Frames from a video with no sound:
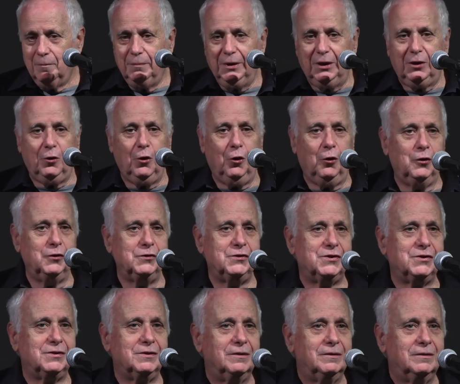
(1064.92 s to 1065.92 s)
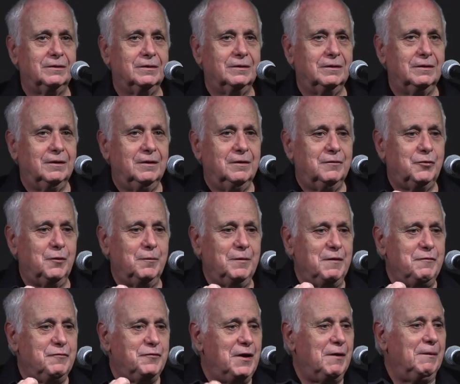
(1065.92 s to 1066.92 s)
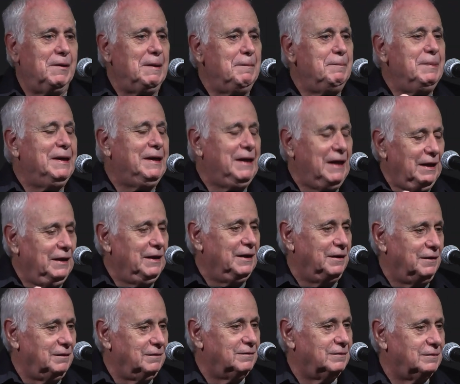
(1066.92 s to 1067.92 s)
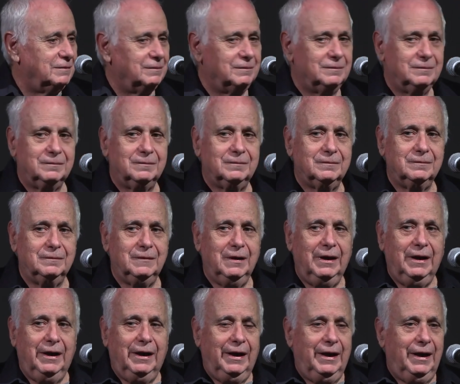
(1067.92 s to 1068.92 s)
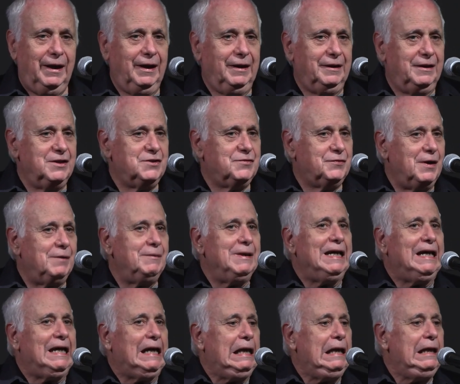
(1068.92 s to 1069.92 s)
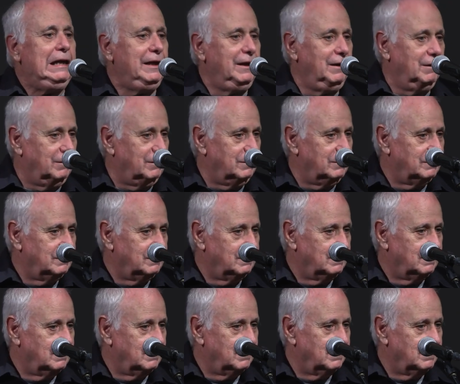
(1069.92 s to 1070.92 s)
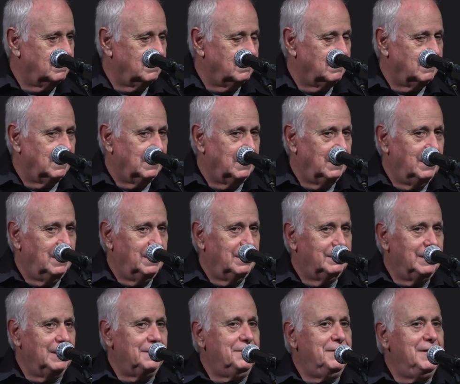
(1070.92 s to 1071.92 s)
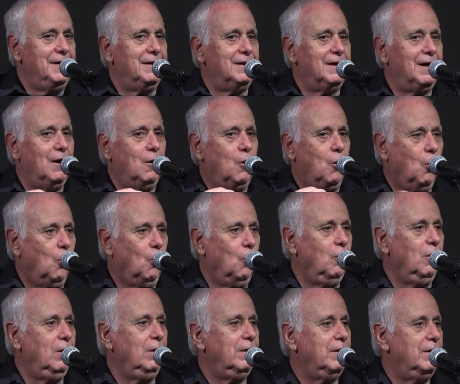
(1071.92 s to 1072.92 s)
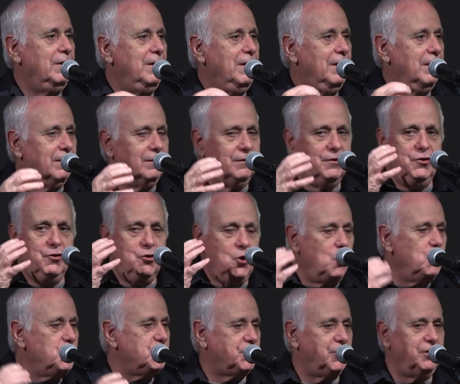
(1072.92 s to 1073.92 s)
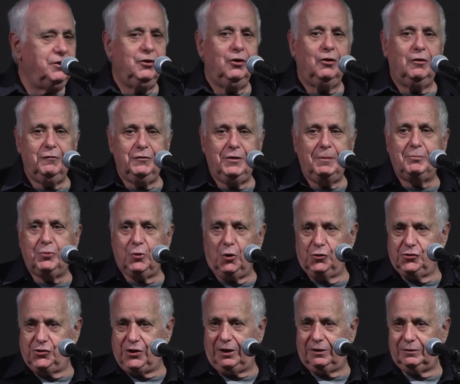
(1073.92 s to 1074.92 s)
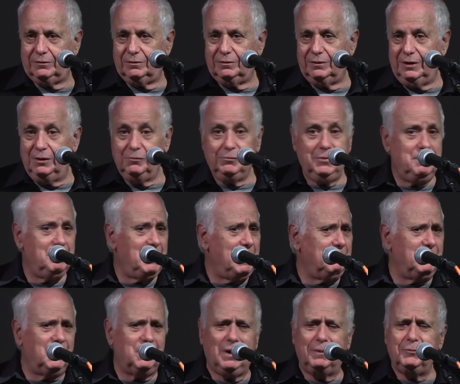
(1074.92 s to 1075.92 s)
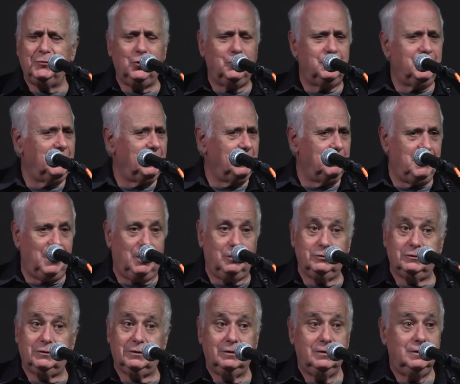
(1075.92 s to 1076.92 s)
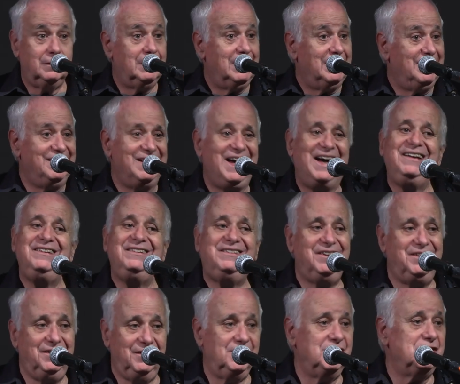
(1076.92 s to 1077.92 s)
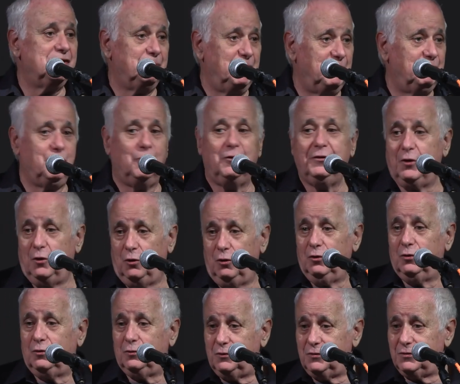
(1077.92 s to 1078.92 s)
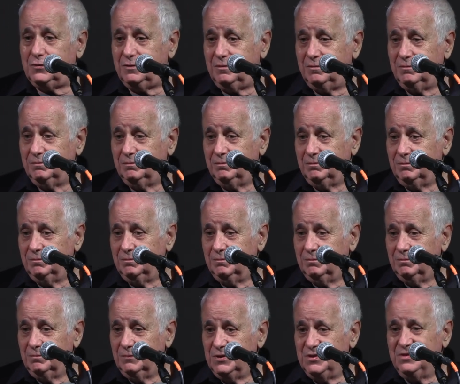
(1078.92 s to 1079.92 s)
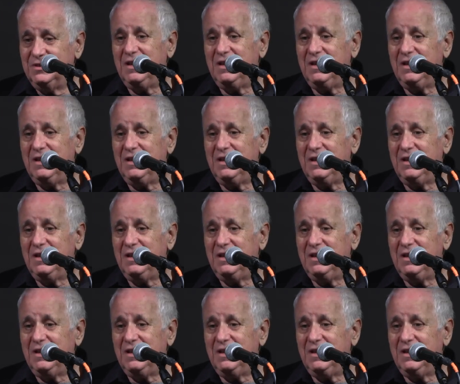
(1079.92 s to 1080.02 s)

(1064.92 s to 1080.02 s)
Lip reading: because from the very beginning, it is very clear that the whole notion of the project, and remember, I'm talking about 90 years before the Holocaust. It